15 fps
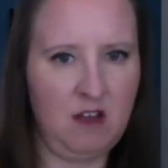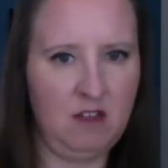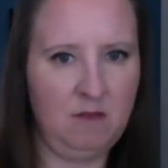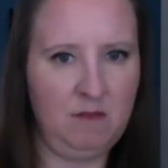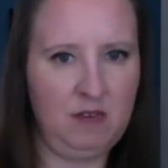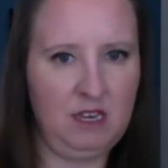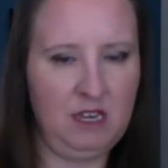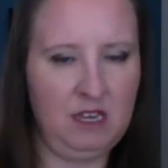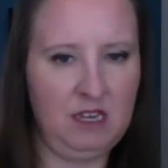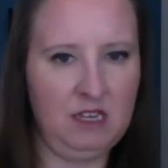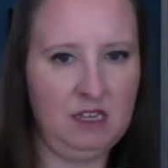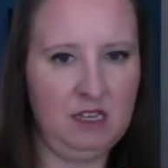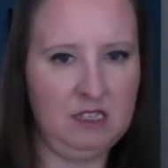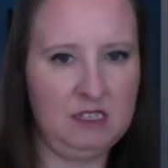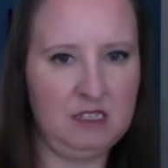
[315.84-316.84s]

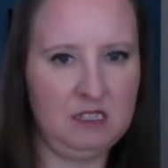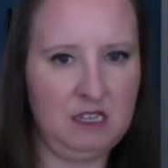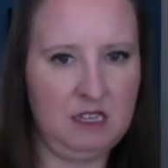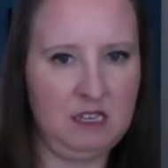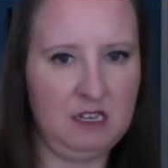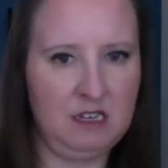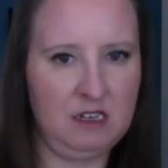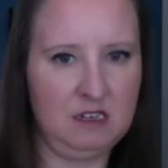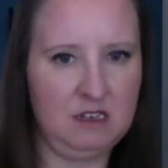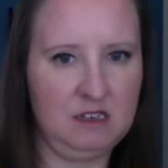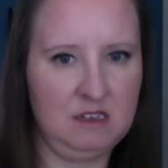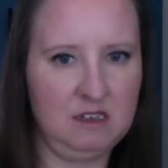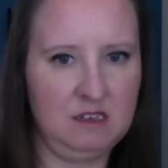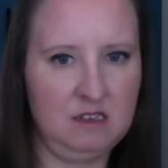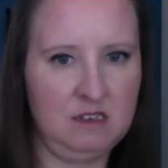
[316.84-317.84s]
beads in there,
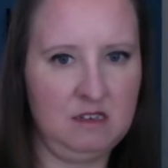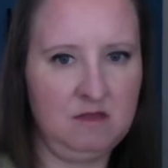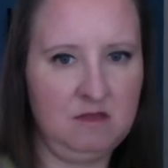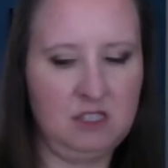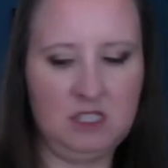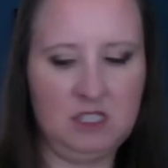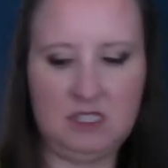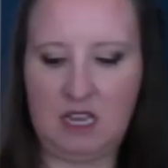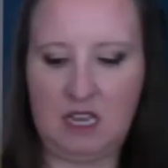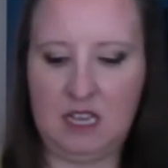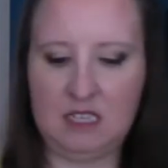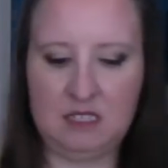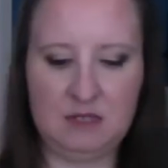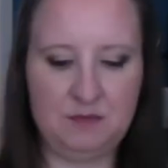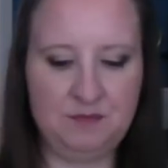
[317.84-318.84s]
which is
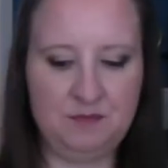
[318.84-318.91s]
nice.